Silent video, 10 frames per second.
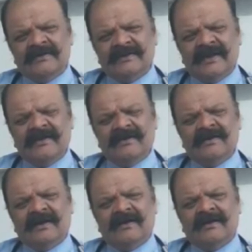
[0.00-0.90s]
Then
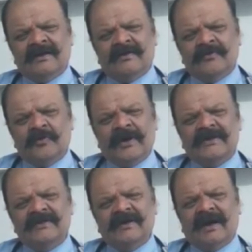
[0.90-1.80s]
you
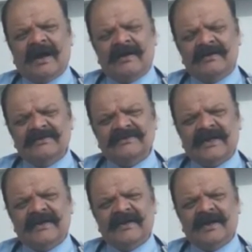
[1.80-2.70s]
get the
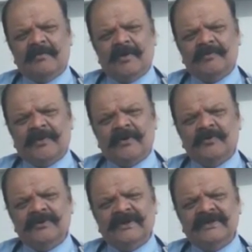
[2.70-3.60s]
understanding about
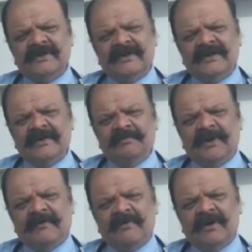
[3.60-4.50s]
prakriti in the deep
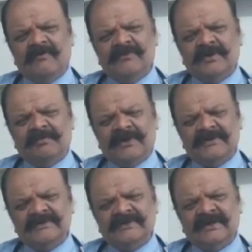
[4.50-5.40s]
level of the
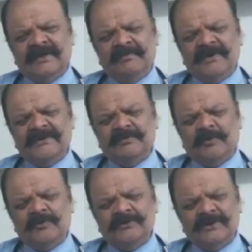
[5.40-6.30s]
pulse. The deepest
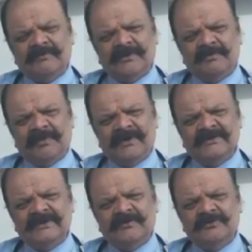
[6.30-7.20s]
portion of the pulse
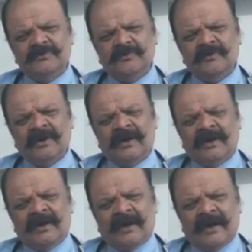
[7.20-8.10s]
gives you
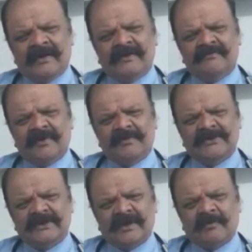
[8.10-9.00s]
an
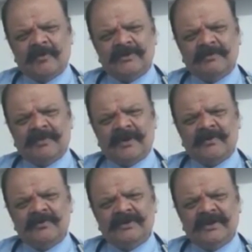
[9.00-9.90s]
information about the
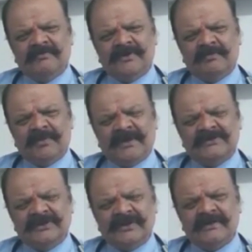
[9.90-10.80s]
prakriti of the
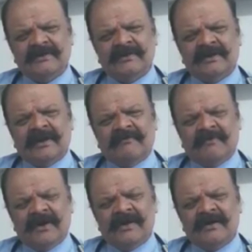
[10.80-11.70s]
patient,
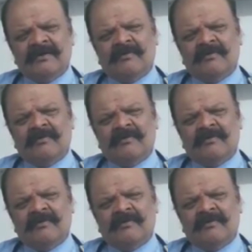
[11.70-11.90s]
where